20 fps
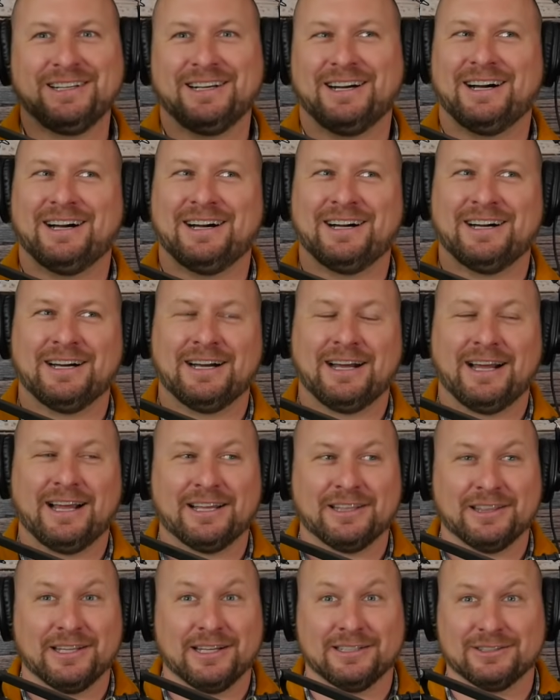uh,
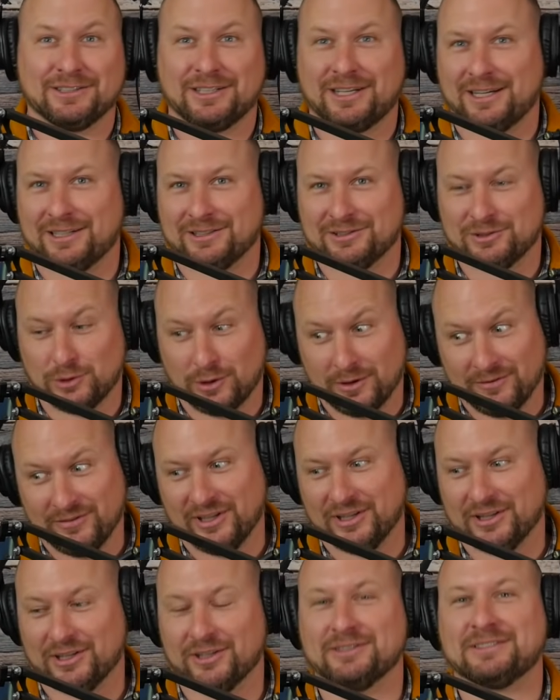and then kind of
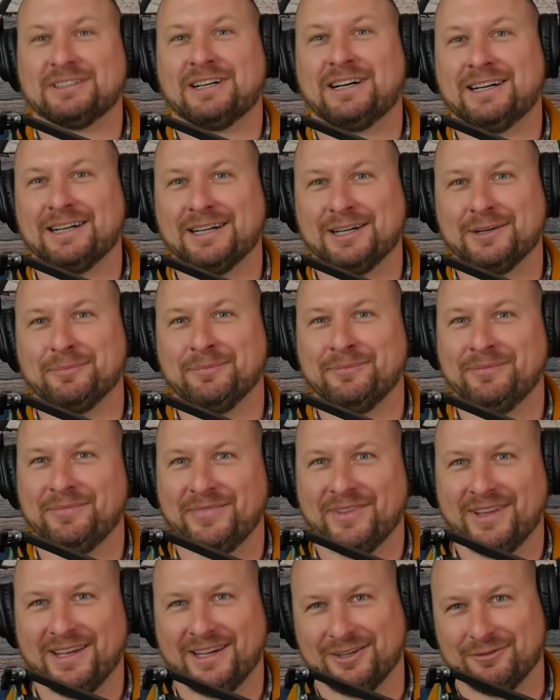serving their time
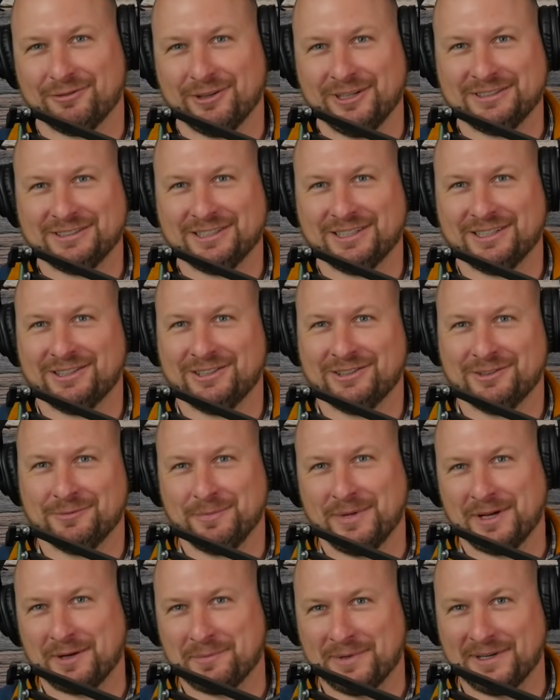in a retail
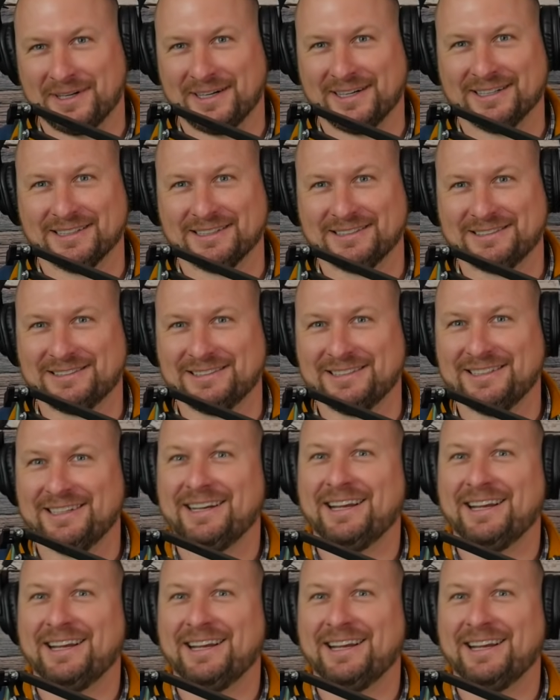big box,